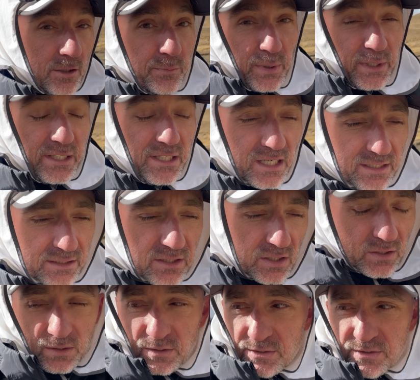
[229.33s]
pretty darn
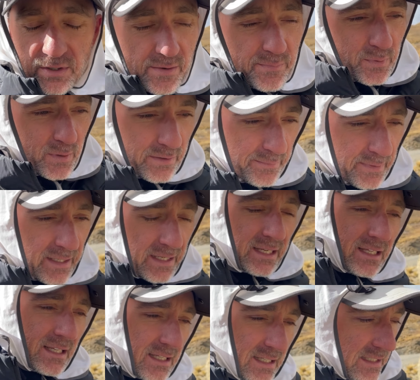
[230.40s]
cold, so I put
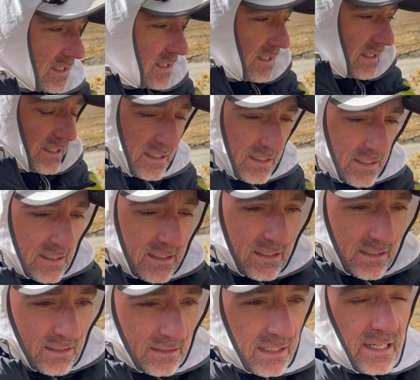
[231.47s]
my
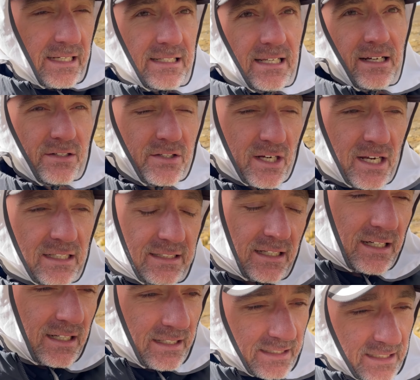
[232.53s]
light down jacket
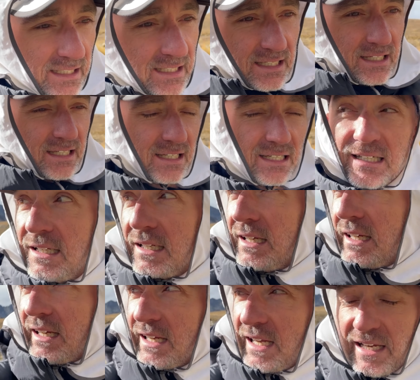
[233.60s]
on,
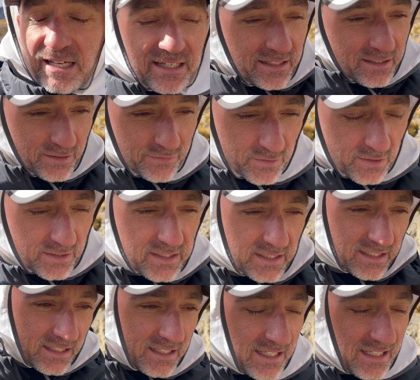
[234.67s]
and of course
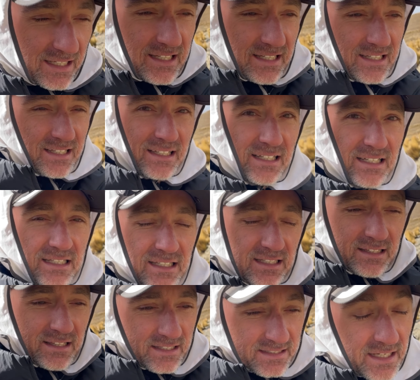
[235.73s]
here
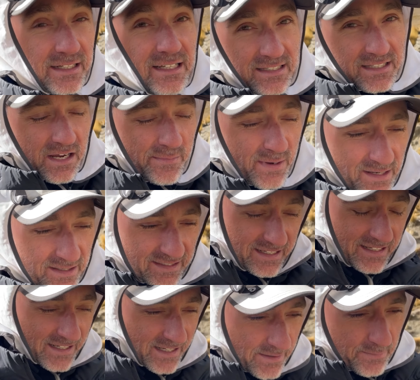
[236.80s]
the sun has come out
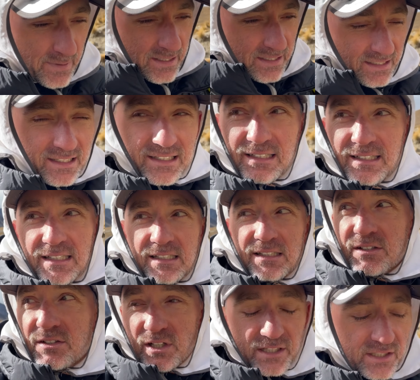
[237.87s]
and I'm
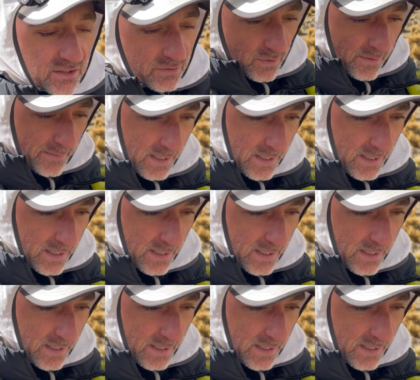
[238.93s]
starting to warm